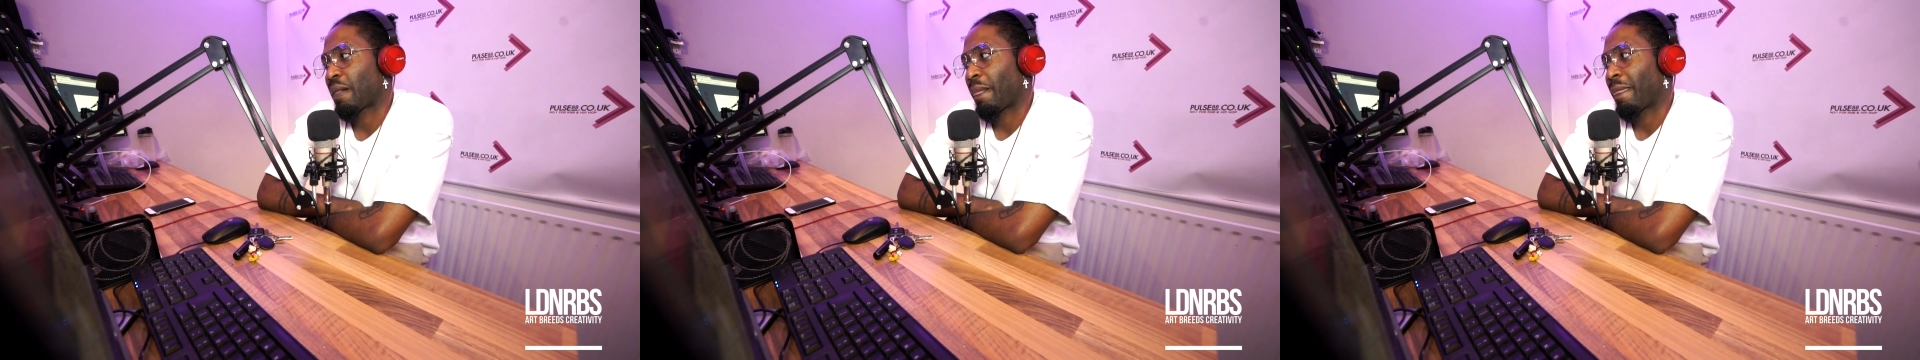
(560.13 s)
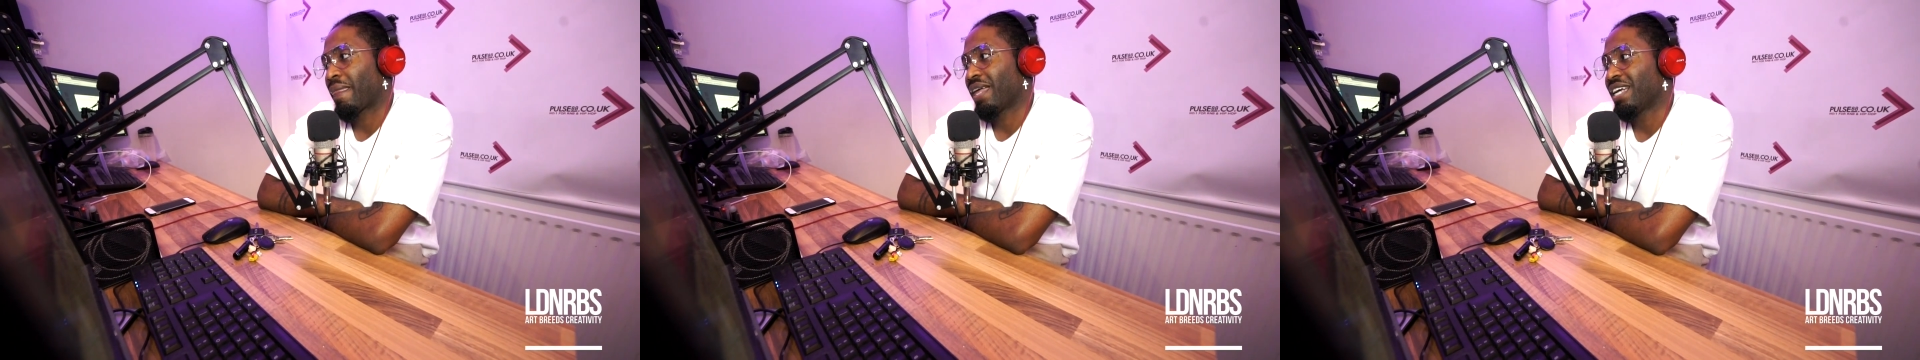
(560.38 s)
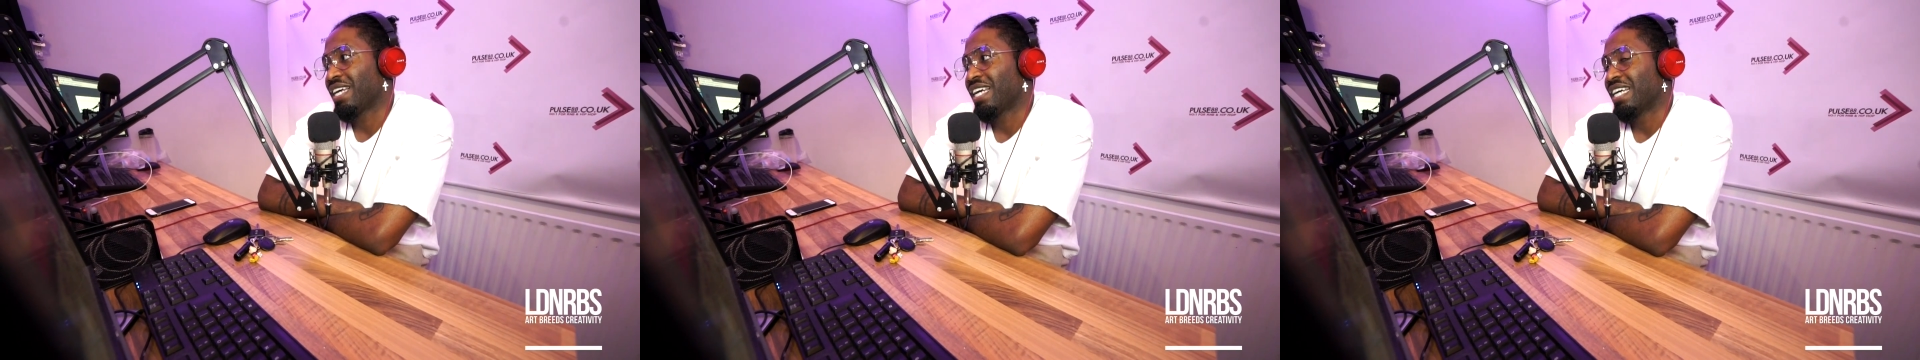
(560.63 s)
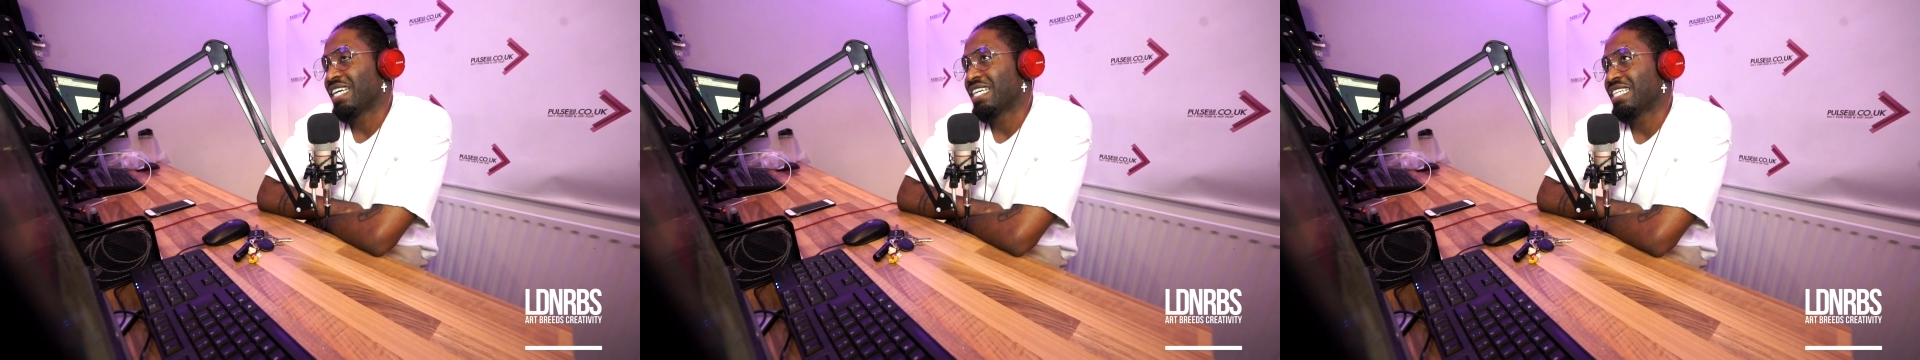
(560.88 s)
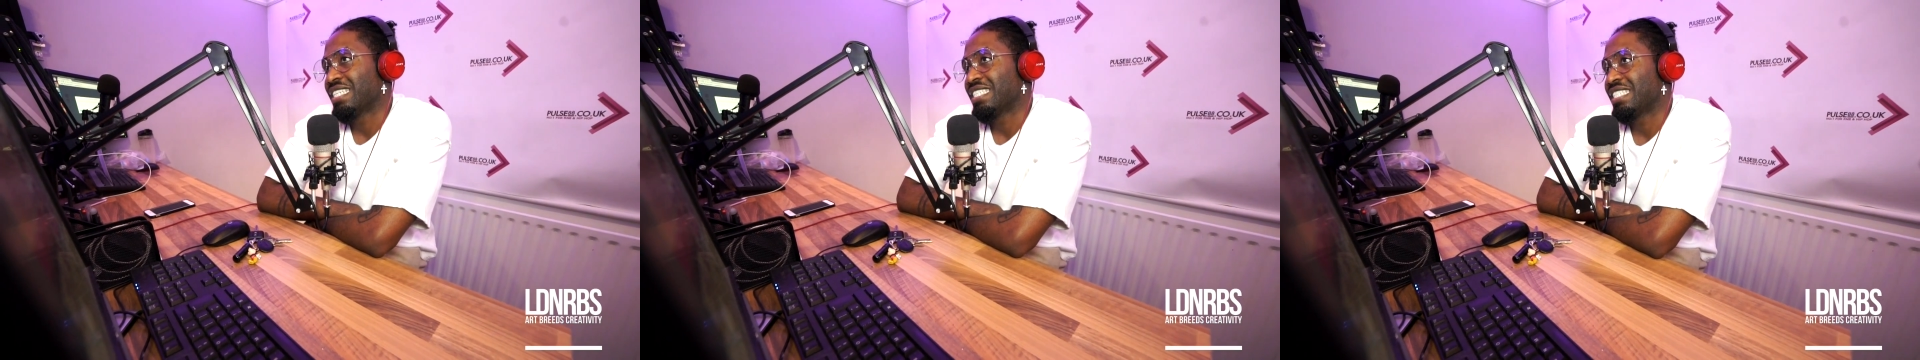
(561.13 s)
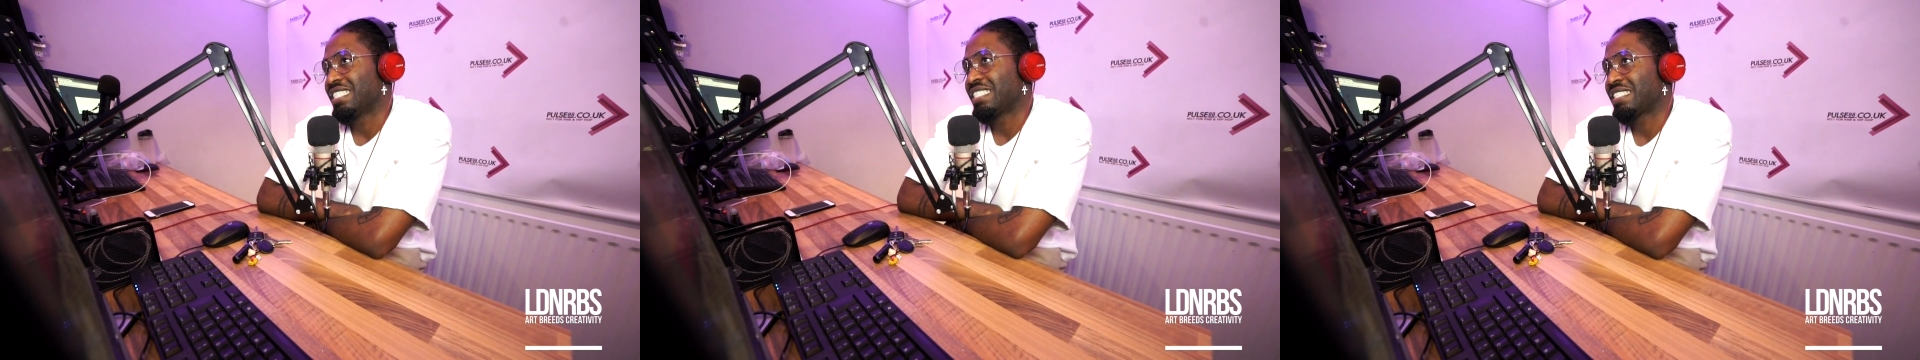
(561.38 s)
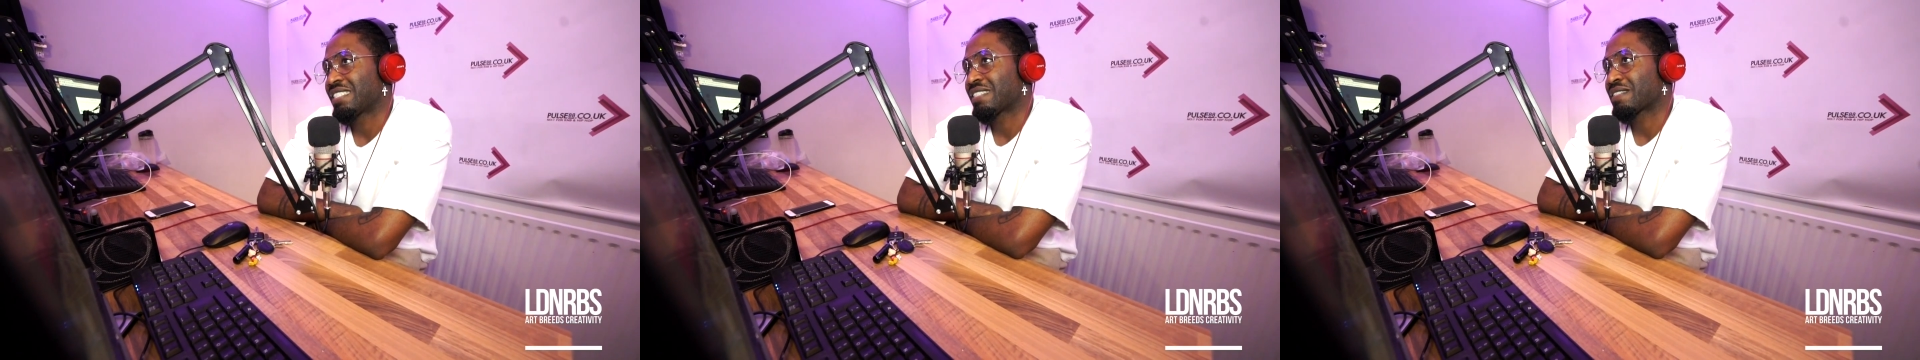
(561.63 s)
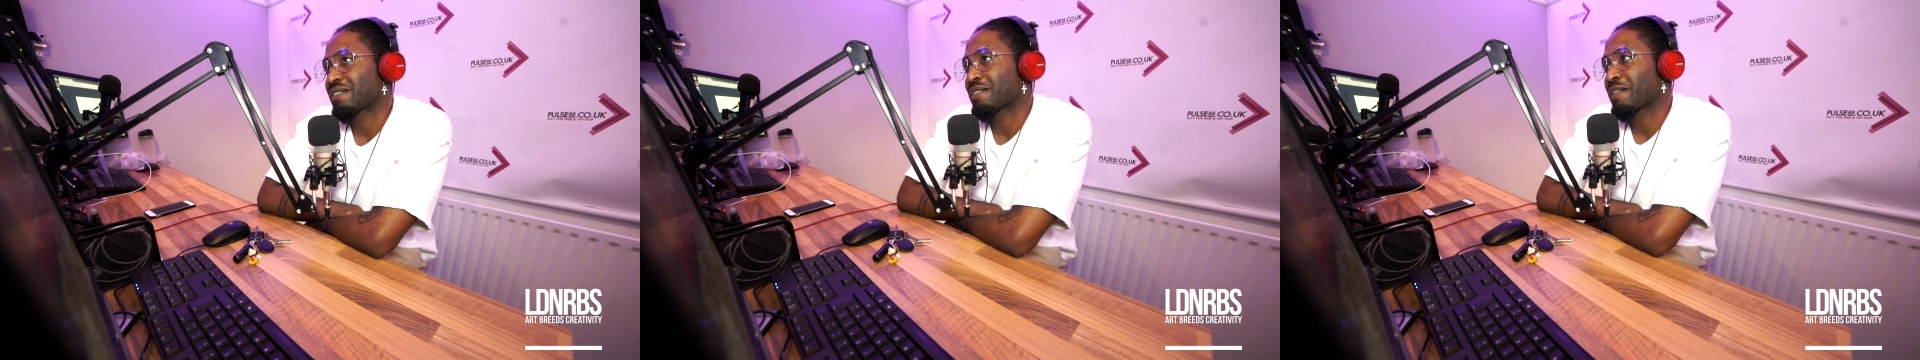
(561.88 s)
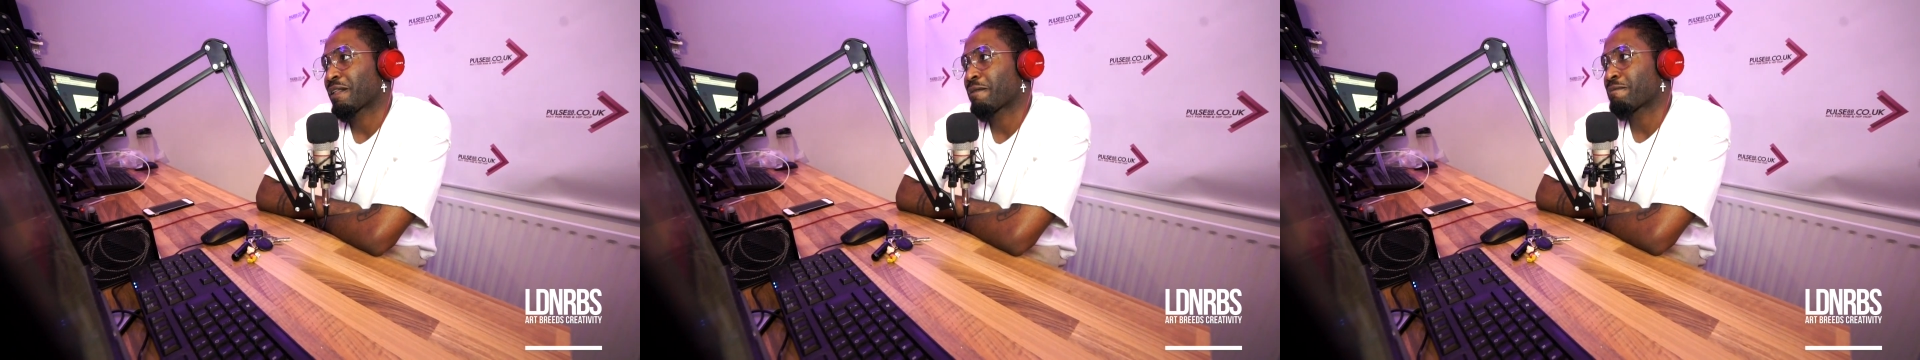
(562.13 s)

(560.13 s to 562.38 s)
And if you had a dream collab, who would it be?